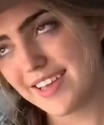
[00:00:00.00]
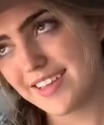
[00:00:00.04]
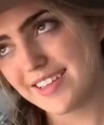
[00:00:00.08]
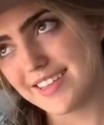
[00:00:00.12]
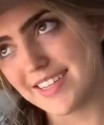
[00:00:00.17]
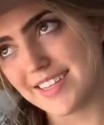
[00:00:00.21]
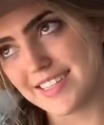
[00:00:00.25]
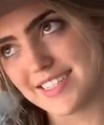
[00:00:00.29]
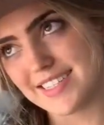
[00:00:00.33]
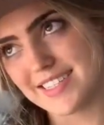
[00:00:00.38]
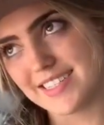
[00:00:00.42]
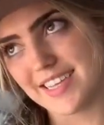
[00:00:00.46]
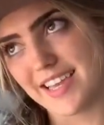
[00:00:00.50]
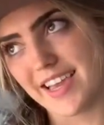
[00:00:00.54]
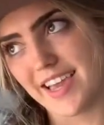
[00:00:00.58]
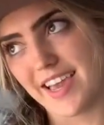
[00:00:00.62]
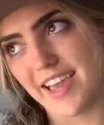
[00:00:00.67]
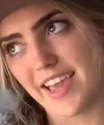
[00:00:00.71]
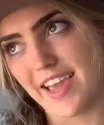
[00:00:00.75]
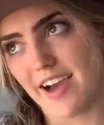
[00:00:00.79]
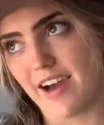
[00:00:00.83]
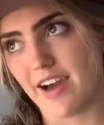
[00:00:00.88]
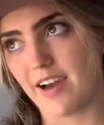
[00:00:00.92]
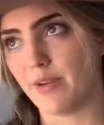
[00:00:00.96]
let's
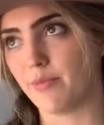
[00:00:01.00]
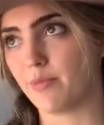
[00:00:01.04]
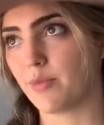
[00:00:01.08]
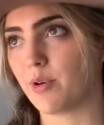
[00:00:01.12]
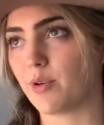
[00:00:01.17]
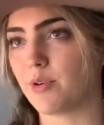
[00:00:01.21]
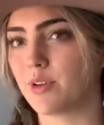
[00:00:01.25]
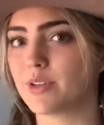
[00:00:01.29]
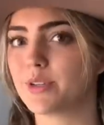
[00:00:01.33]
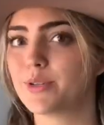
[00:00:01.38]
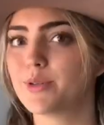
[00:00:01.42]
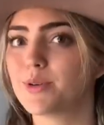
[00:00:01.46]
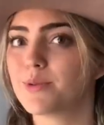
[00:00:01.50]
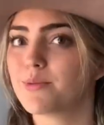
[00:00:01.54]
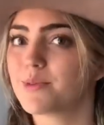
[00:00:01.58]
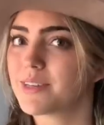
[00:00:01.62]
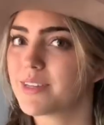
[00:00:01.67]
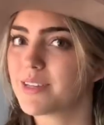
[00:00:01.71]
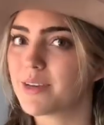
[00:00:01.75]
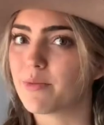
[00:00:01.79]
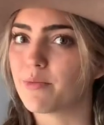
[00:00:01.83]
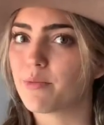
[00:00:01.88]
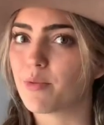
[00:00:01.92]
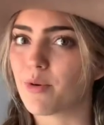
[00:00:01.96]
say I'm going to a
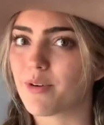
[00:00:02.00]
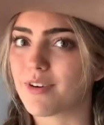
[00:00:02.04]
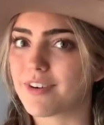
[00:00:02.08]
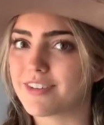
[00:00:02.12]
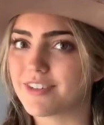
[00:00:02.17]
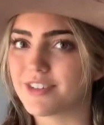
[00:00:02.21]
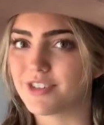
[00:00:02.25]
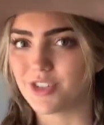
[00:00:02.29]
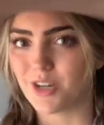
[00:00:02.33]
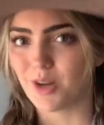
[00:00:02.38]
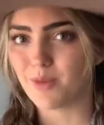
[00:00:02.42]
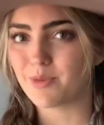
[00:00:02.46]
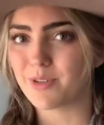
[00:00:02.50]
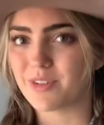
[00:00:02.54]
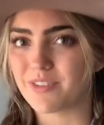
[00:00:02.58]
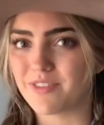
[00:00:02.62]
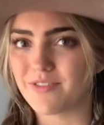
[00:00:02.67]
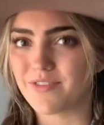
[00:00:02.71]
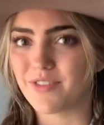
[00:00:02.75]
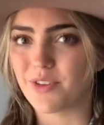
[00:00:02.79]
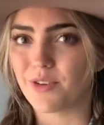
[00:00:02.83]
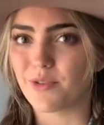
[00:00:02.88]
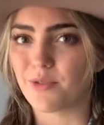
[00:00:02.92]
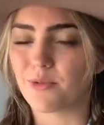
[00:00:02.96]
really important job
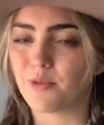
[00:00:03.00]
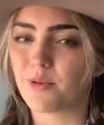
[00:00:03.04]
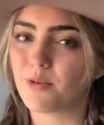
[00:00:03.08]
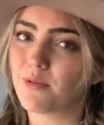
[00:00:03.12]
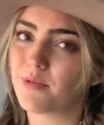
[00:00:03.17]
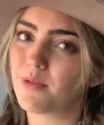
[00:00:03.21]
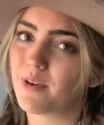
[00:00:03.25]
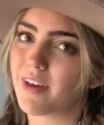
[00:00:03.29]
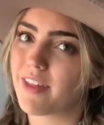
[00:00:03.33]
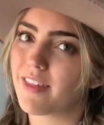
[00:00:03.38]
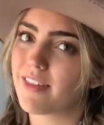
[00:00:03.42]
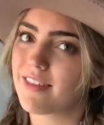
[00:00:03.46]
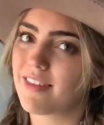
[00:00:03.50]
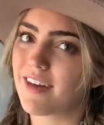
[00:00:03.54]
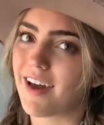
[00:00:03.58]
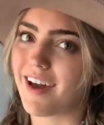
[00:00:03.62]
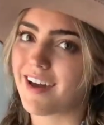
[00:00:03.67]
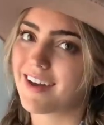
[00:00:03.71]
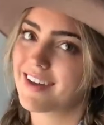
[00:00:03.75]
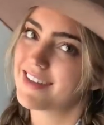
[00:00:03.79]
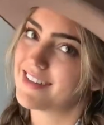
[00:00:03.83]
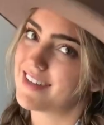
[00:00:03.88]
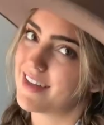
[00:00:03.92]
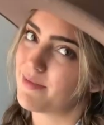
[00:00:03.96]
interview with
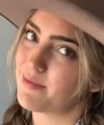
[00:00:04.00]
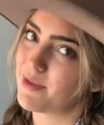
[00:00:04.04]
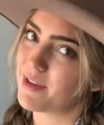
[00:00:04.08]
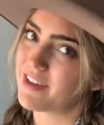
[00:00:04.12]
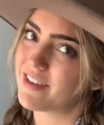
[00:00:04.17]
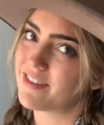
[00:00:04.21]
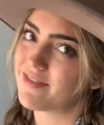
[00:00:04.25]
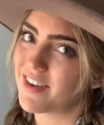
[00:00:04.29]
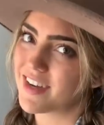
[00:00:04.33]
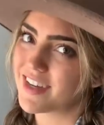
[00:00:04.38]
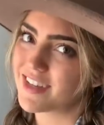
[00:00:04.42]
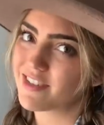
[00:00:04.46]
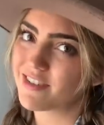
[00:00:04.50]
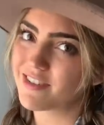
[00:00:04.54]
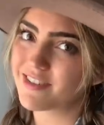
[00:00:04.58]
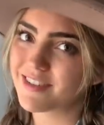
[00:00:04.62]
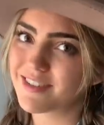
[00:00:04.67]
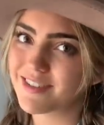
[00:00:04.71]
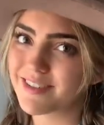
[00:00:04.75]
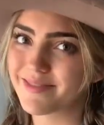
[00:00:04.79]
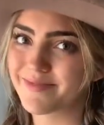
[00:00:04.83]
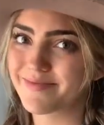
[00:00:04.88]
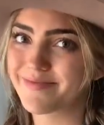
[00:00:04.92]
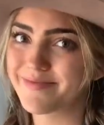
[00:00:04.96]
academic advisors.